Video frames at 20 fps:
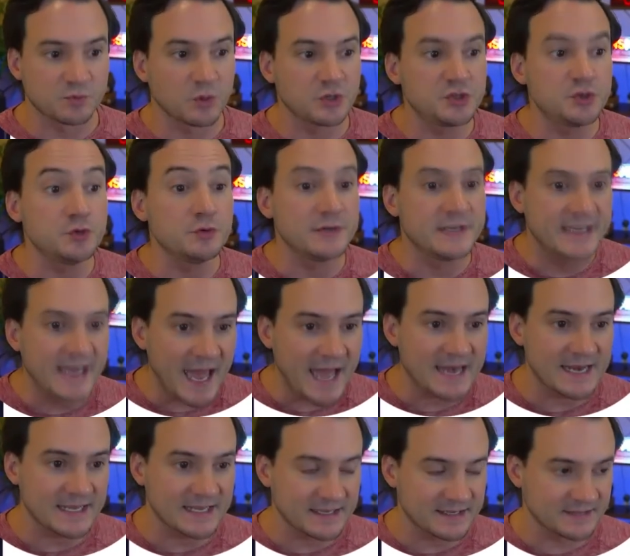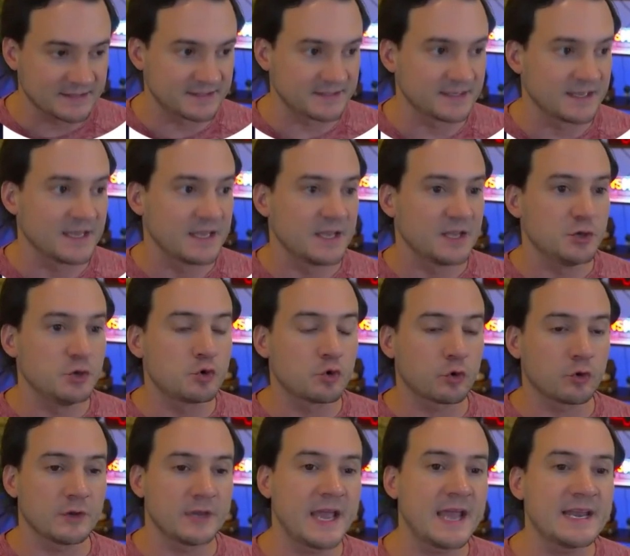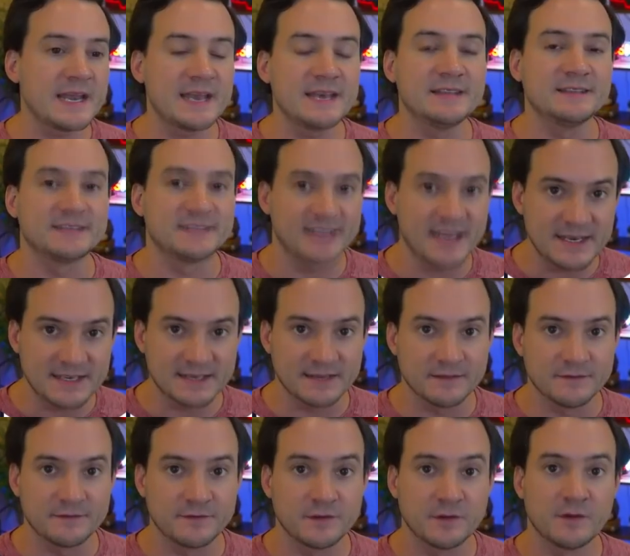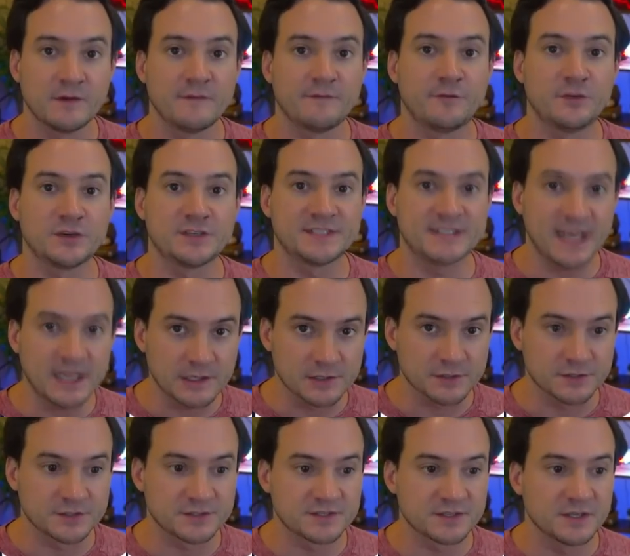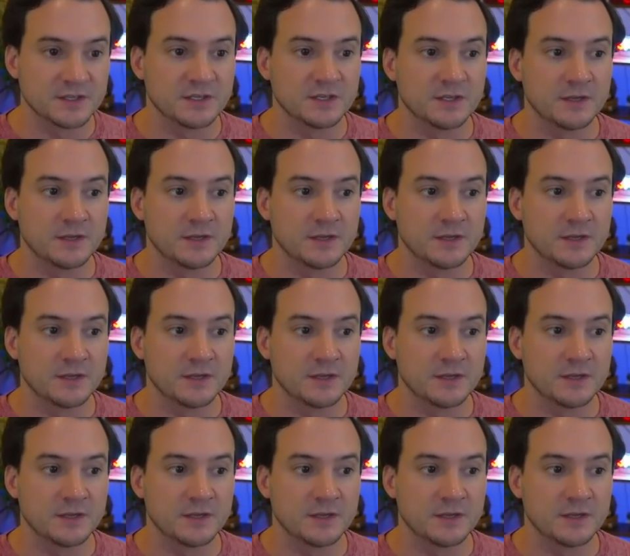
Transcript: what you get is you create an incentive for sellers